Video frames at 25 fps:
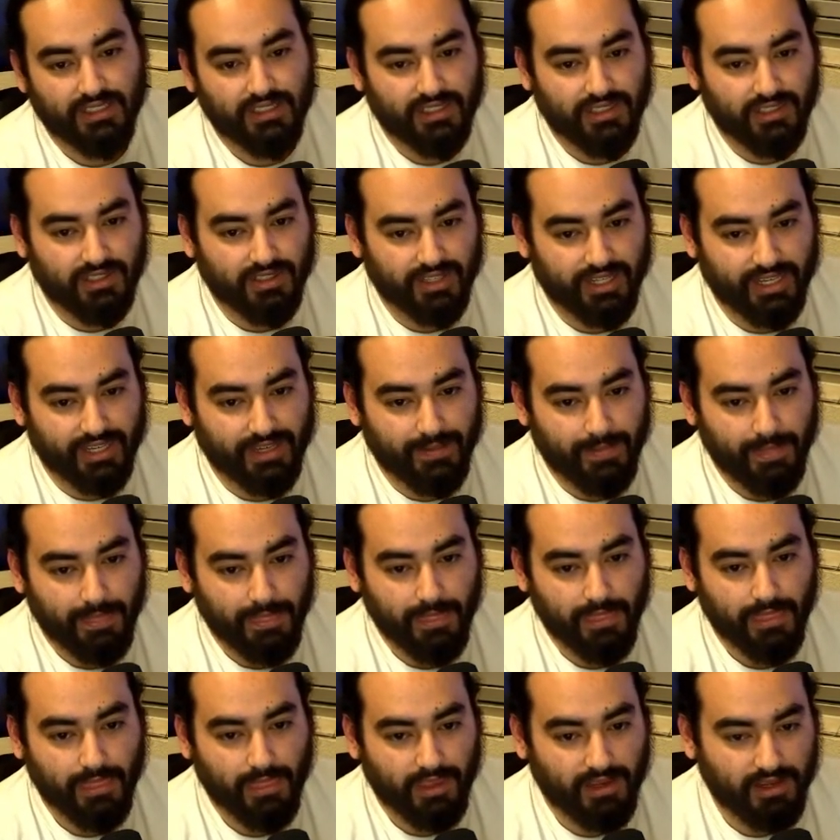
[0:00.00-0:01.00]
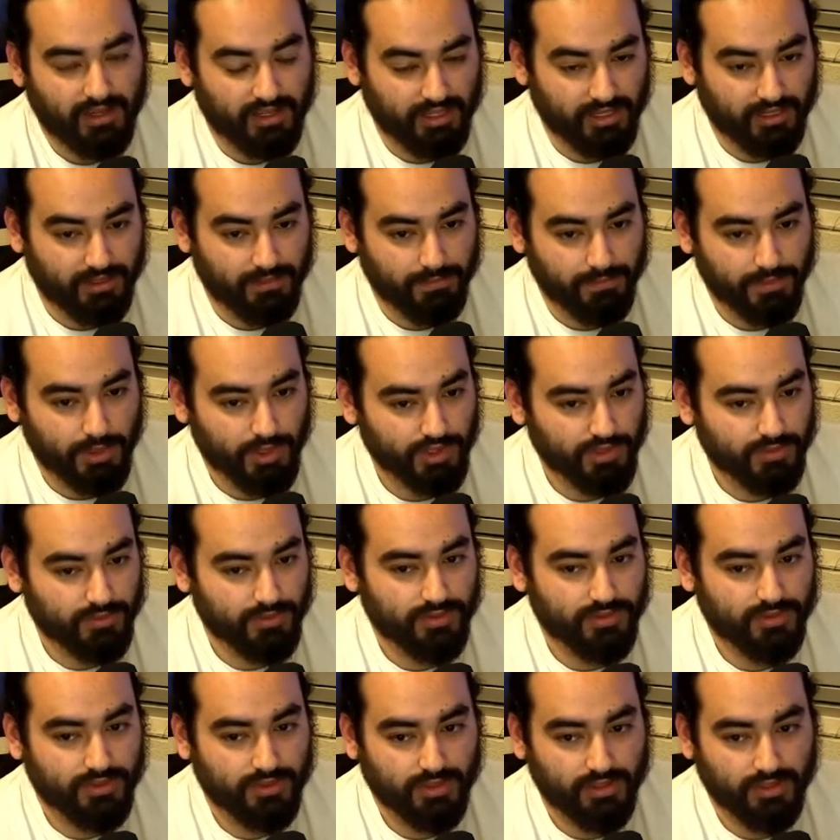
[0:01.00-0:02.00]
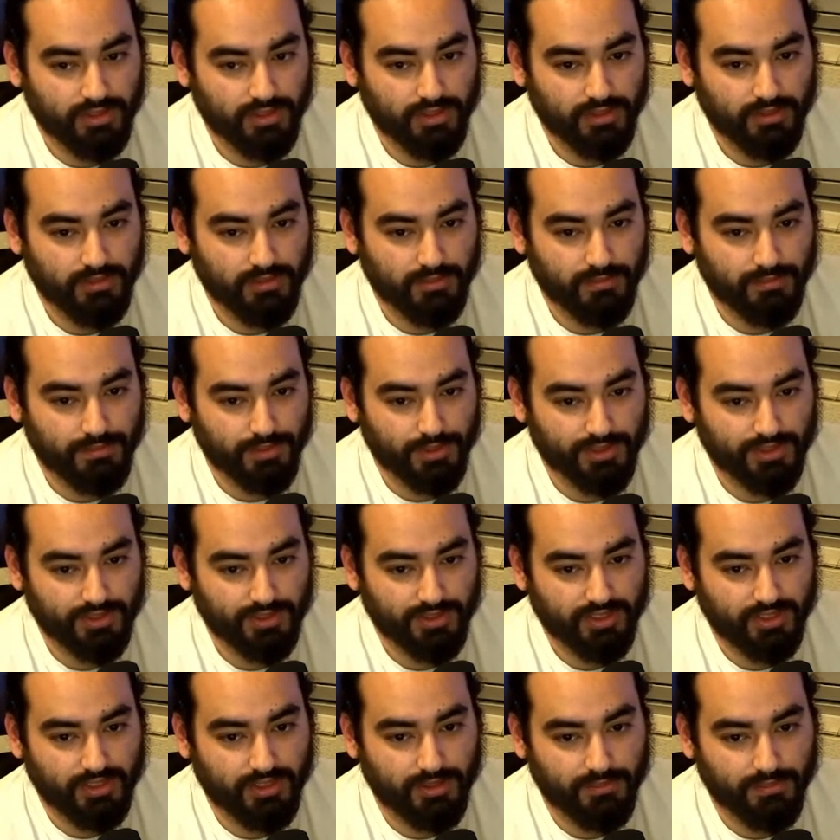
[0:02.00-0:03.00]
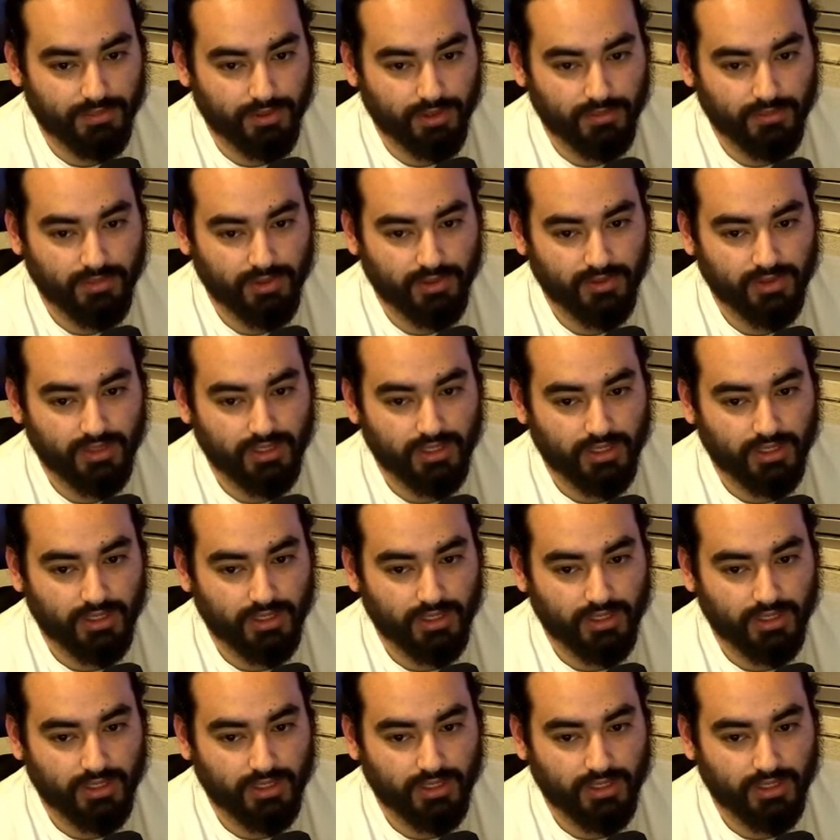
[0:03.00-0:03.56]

Okay, post promo,